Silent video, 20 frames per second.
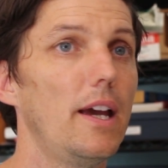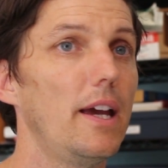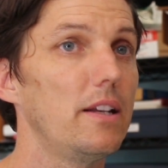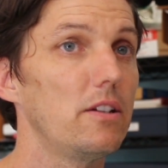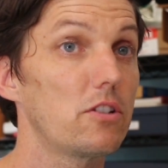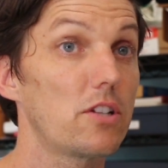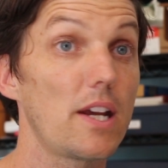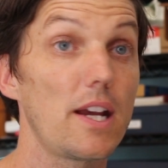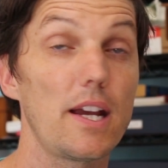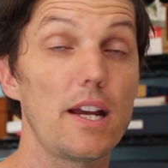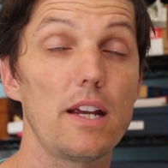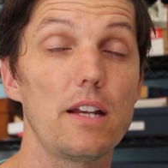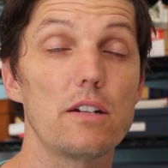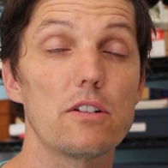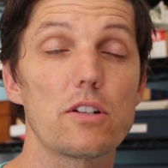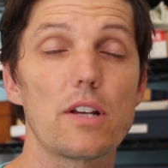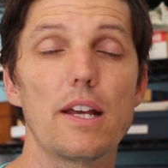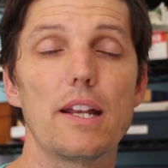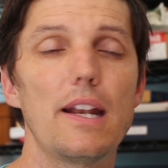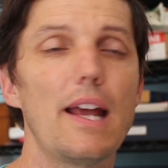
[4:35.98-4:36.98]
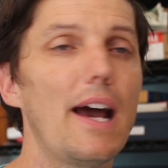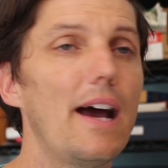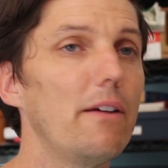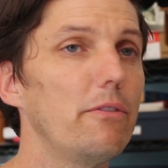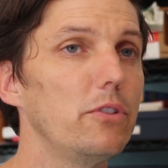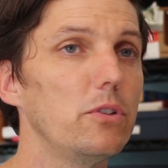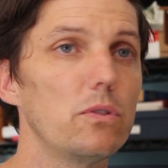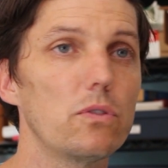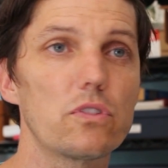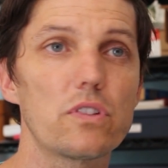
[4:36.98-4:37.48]
and change and
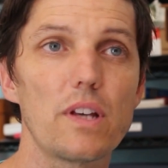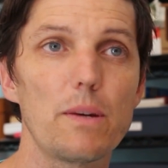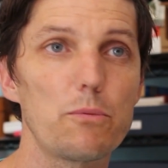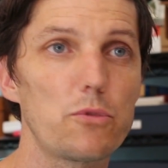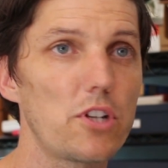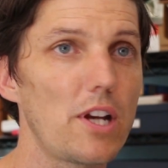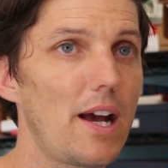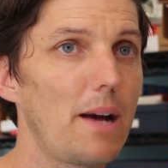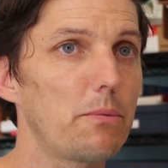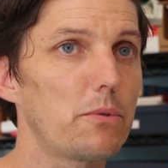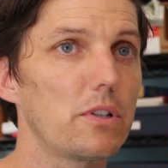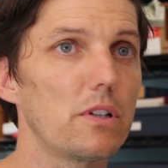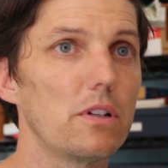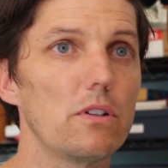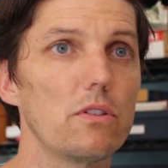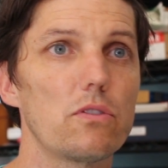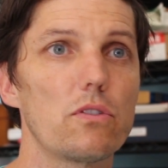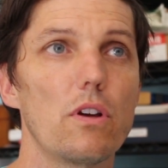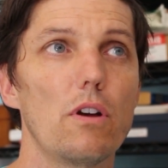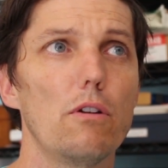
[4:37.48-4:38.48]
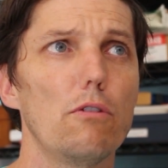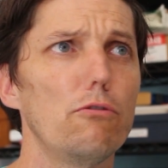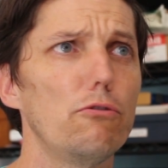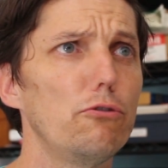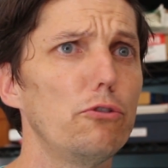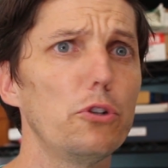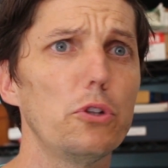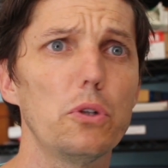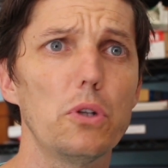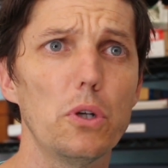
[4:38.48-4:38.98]
have new subchapters,
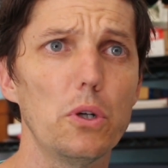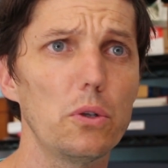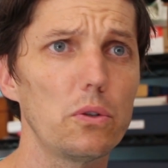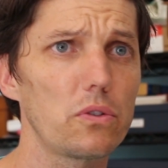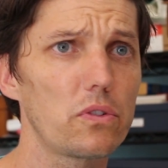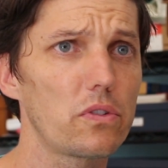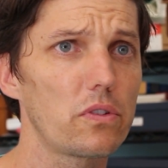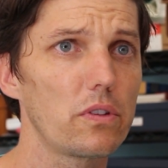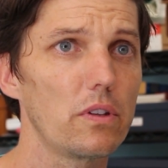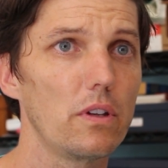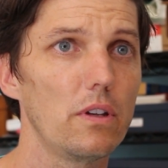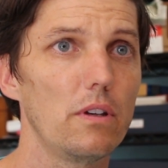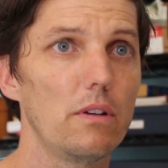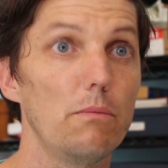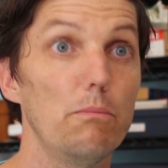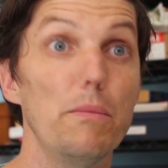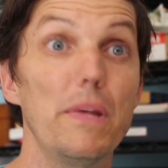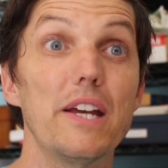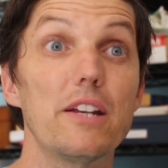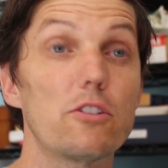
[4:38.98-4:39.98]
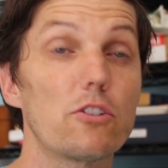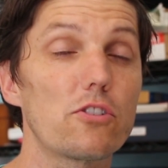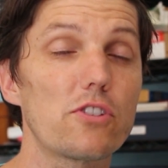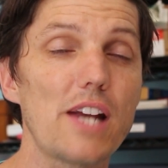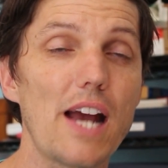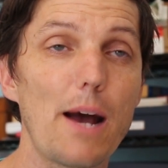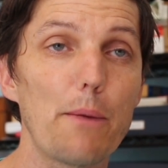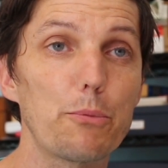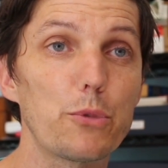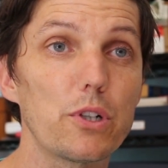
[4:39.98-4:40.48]
footnotes, major
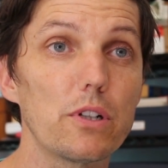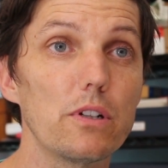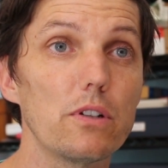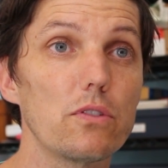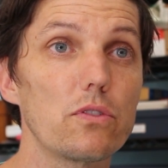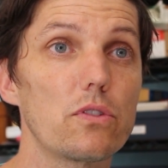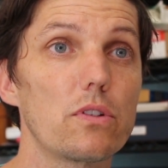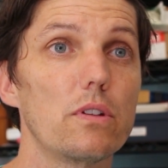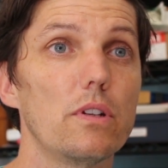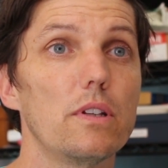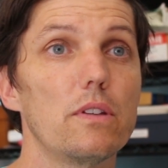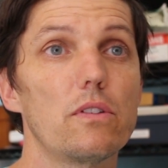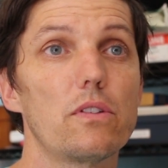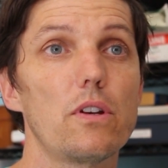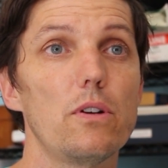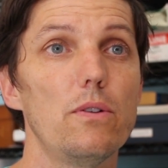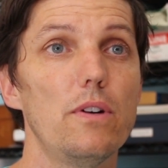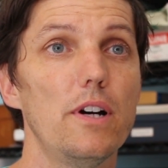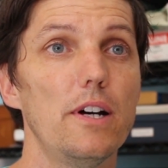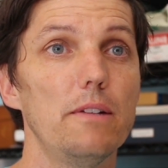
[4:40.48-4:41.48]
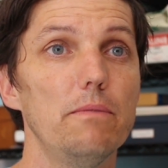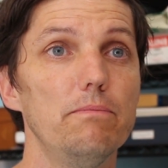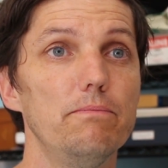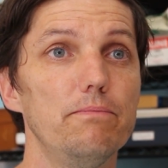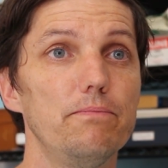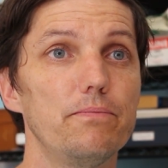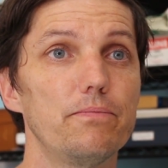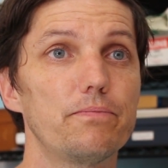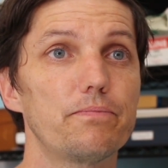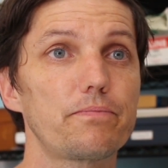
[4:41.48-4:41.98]
chapters, and so
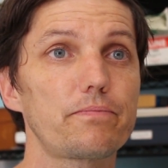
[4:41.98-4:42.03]
on.